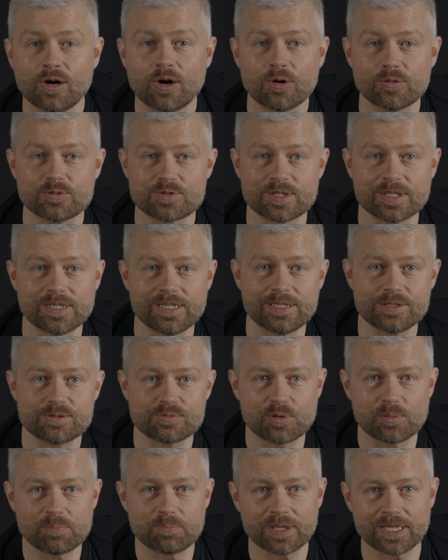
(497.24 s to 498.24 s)
Obviously you need to
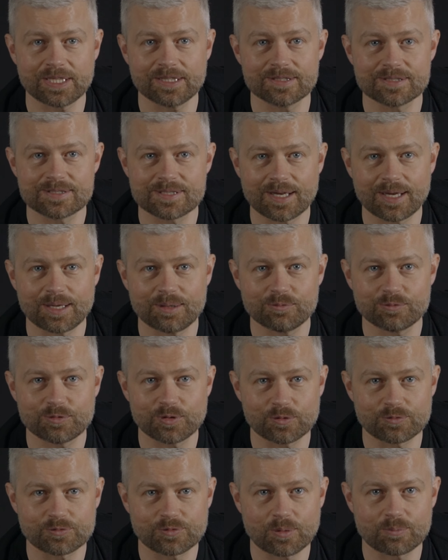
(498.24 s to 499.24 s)
repeat the same for
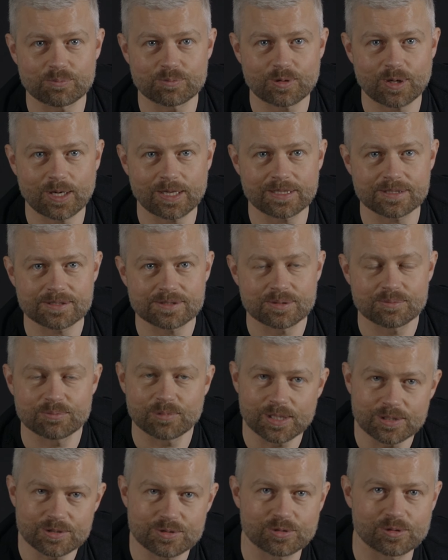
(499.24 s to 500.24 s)
the front brake to
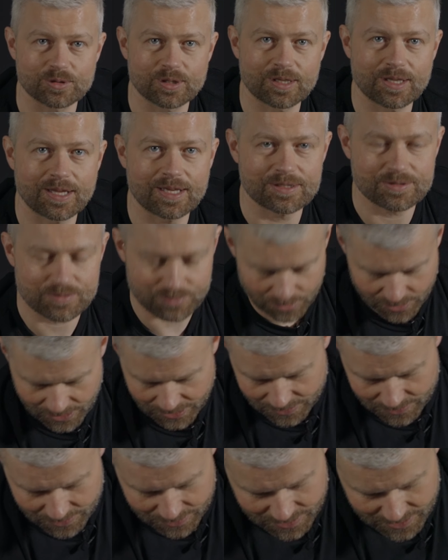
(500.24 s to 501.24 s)
make sure that that's
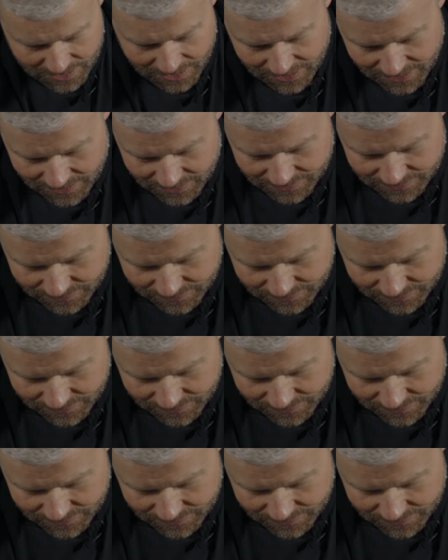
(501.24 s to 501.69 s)
running nicely,